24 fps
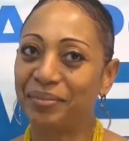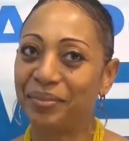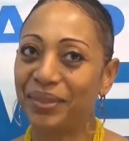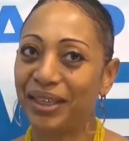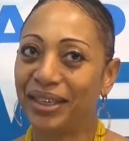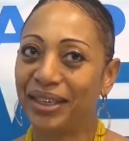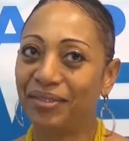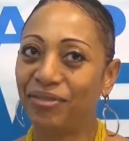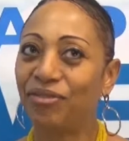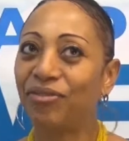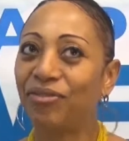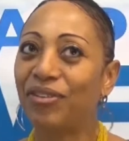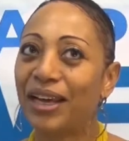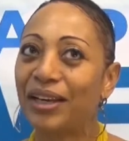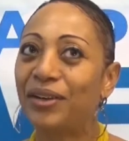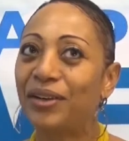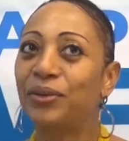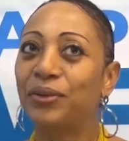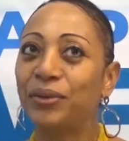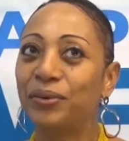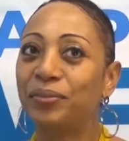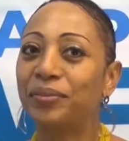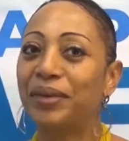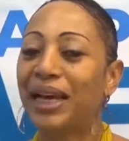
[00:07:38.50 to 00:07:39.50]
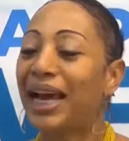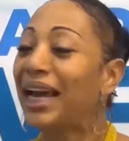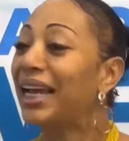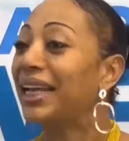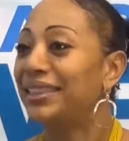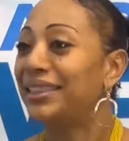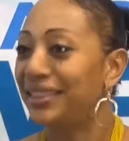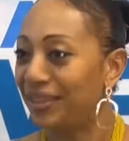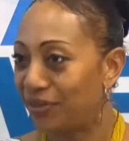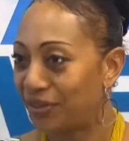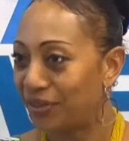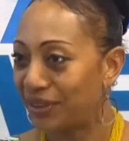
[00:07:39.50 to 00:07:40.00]
a fellow
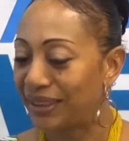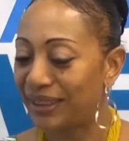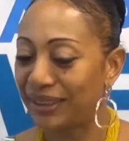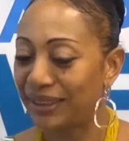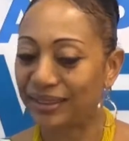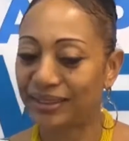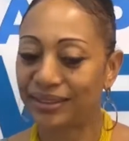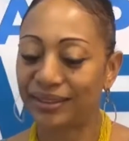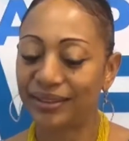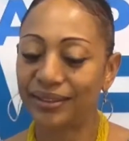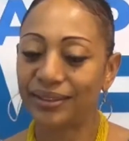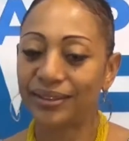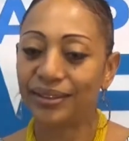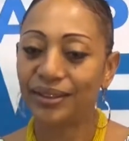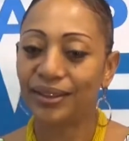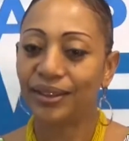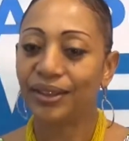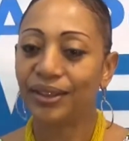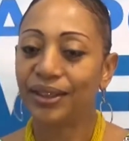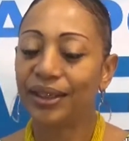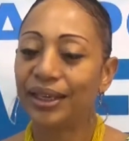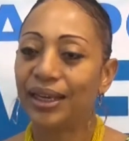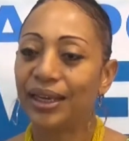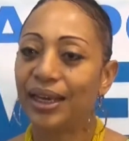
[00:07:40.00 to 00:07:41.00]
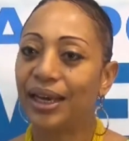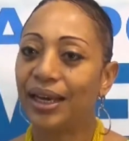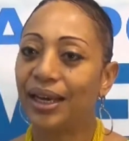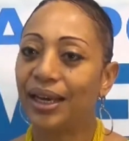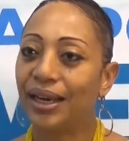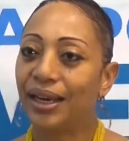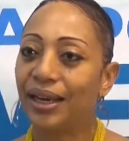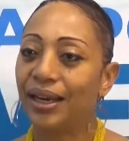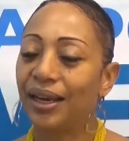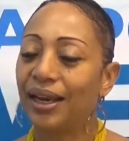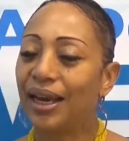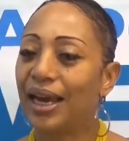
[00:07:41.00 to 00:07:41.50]
activist.
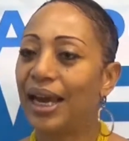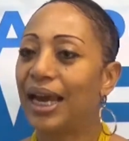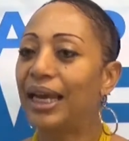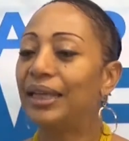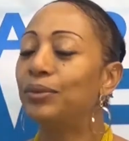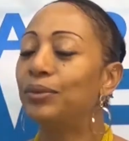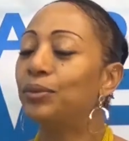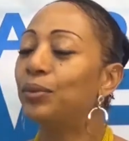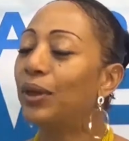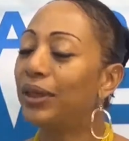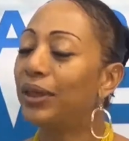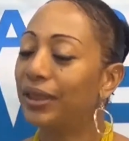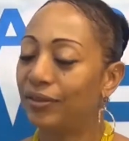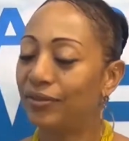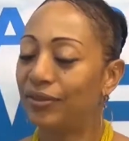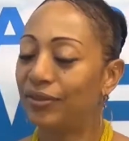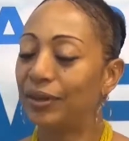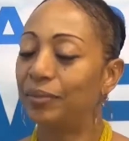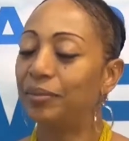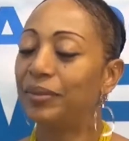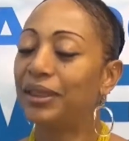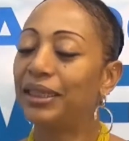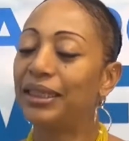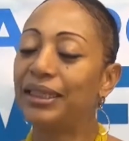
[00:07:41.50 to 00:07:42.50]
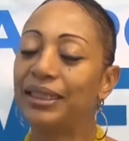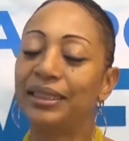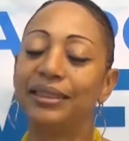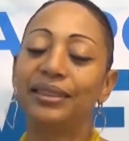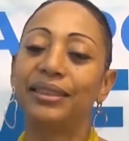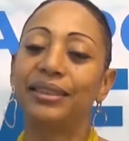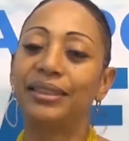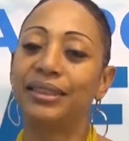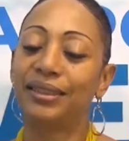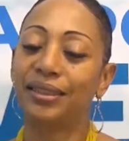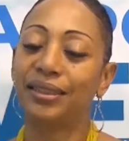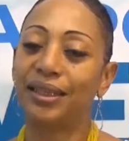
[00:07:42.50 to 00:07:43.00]
And one of them, the leader,
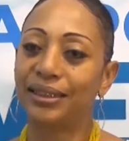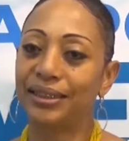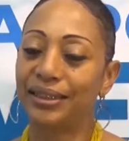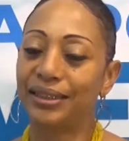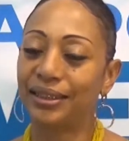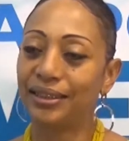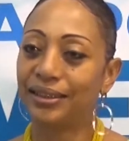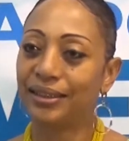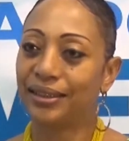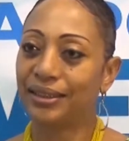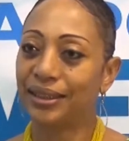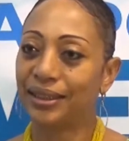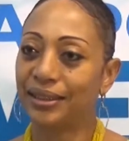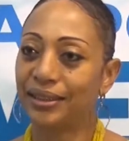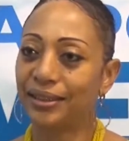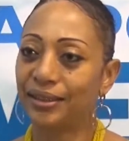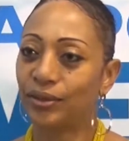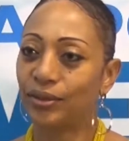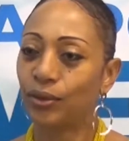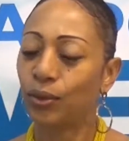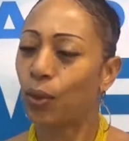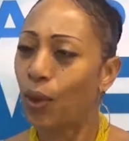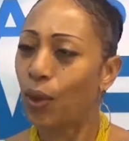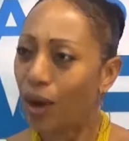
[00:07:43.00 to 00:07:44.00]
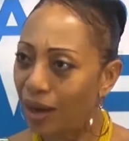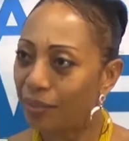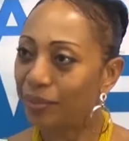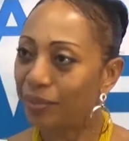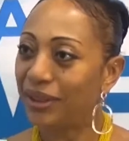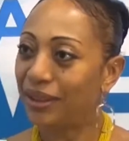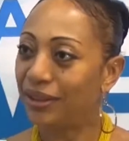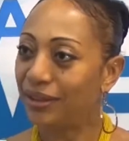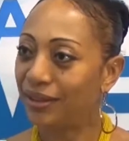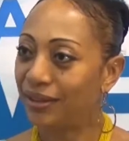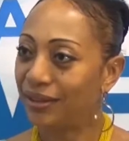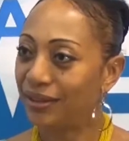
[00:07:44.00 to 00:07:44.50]
starts and says,
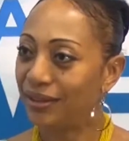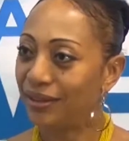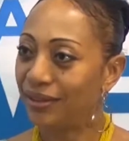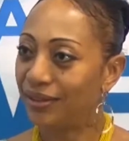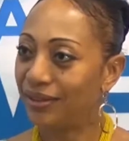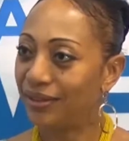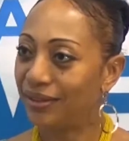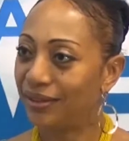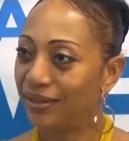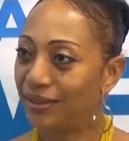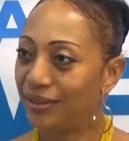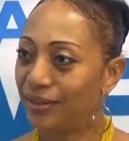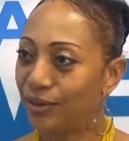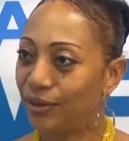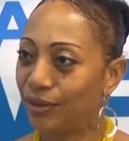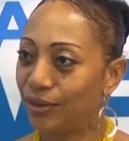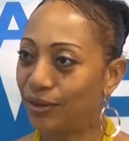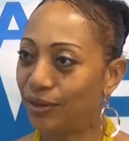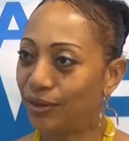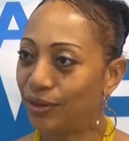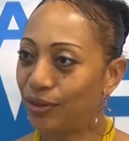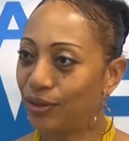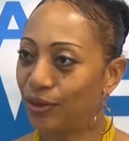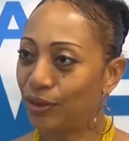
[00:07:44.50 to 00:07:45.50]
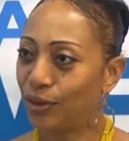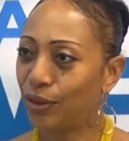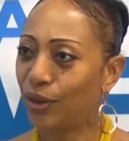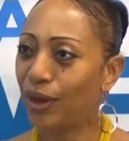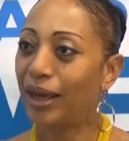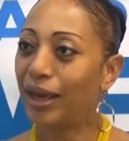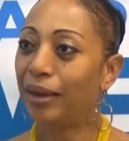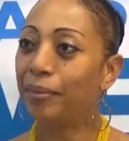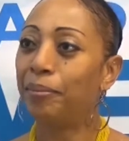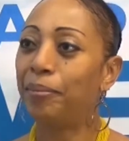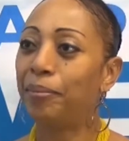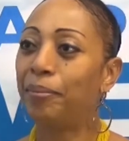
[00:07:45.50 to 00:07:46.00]
"Kwame, you're
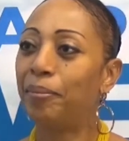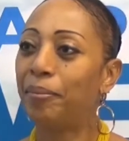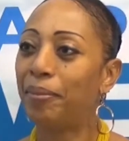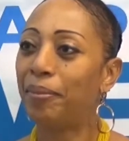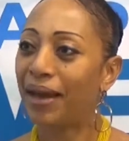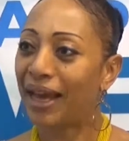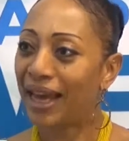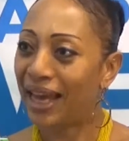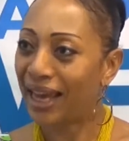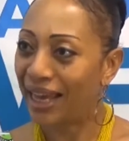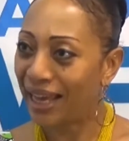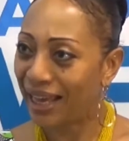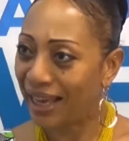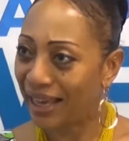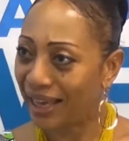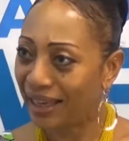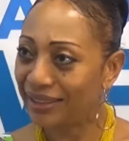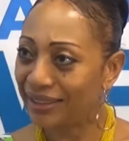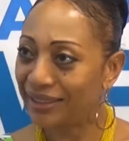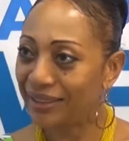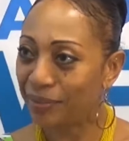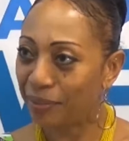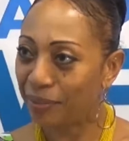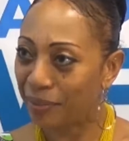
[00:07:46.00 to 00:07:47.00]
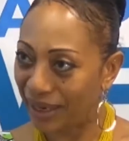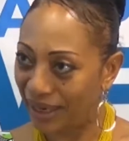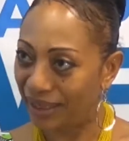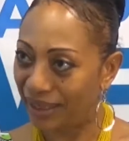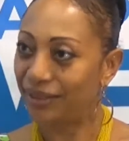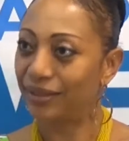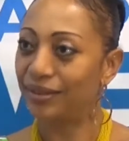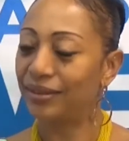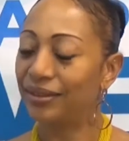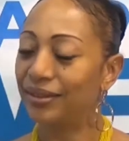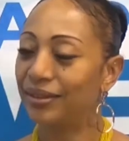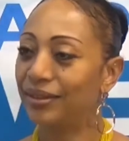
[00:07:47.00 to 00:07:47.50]
a bad man.